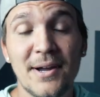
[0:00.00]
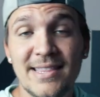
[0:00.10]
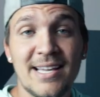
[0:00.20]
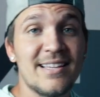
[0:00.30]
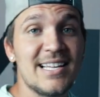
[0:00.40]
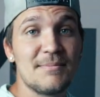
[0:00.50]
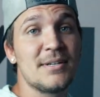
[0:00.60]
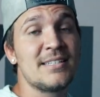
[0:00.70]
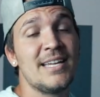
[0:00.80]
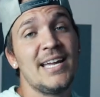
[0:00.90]
Hit that like
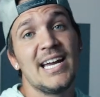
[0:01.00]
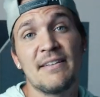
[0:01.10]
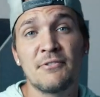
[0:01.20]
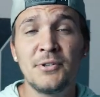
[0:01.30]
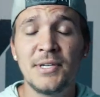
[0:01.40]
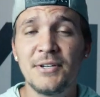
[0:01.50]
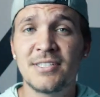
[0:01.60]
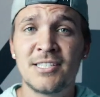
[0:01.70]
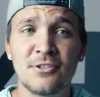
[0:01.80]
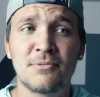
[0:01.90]
button. And if you're new here,
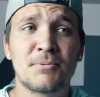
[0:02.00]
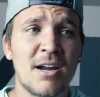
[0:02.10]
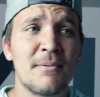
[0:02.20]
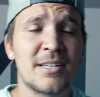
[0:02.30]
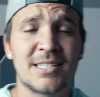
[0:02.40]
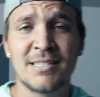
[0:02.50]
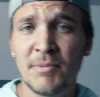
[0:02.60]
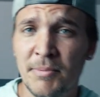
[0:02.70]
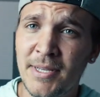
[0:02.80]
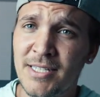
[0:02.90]
consider subscribing because I'm
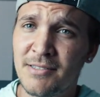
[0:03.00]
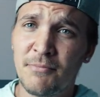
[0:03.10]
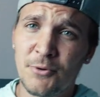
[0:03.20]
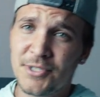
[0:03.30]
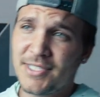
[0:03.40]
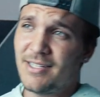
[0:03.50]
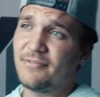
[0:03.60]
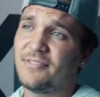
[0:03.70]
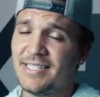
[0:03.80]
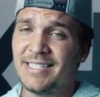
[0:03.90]
going to be making some more
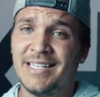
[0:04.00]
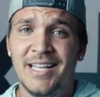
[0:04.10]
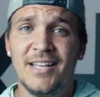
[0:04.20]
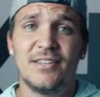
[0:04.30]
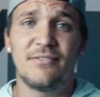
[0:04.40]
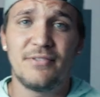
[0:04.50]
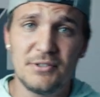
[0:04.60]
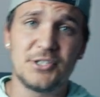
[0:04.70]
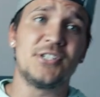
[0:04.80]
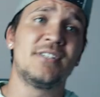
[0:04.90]
stuff in the
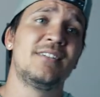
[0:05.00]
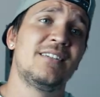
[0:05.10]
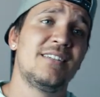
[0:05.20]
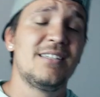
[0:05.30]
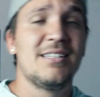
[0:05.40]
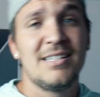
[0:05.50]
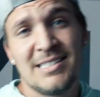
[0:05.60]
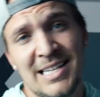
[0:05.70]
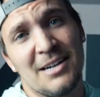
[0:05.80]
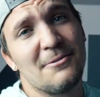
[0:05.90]
future.
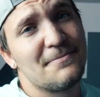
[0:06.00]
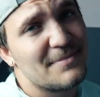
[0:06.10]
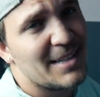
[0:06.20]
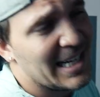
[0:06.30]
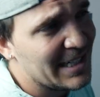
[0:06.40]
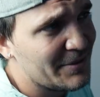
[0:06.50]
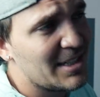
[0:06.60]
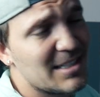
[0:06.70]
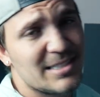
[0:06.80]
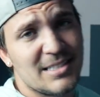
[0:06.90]
Now, I have a
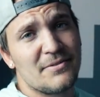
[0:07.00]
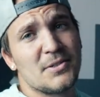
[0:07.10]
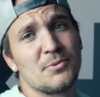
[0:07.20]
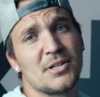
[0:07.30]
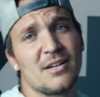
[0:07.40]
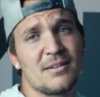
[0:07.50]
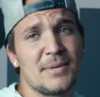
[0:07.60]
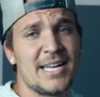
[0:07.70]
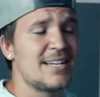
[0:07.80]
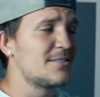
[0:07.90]
lot of stuff to work on on
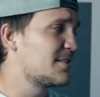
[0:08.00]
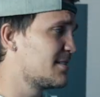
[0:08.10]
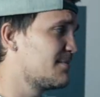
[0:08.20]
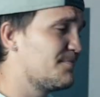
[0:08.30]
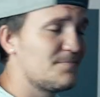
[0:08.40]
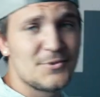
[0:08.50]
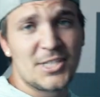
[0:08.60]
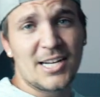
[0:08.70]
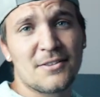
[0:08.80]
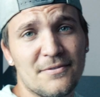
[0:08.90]
my house.
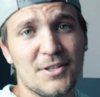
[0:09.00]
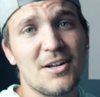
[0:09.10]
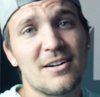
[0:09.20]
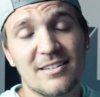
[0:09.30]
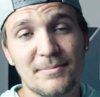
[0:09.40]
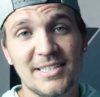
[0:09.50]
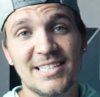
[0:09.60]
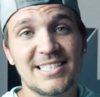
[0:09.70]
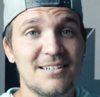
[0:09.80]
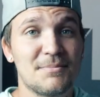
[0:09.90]
Check out the vlog. It'll be
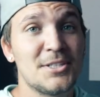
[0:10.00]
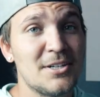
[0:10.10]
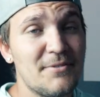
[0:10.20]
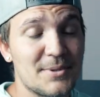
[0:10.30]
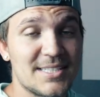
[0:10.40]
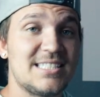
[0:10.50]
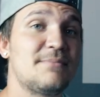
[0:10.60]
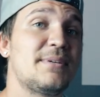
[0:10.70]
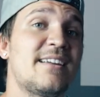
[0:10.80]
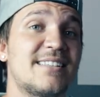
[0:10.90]
linked down below if you want to see
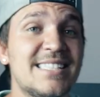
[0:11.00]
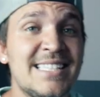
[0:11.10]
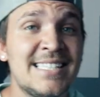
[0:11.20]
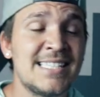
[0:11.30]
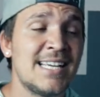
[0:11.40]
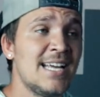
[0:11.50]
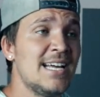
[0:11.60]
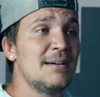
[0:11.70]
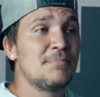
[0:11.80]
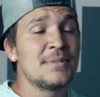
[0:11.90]
some behind the scenes.
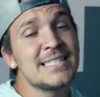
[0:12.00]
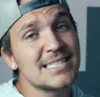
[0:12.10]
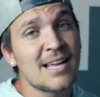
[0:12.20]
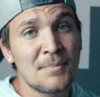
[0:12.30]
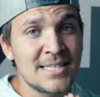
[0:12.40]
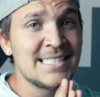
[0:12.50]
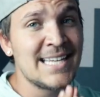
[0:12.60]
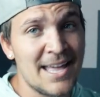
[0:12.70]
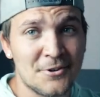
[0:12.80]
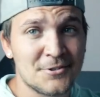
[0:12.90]
But it's coming
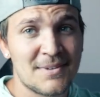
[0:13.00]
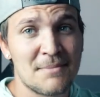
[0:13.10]
together.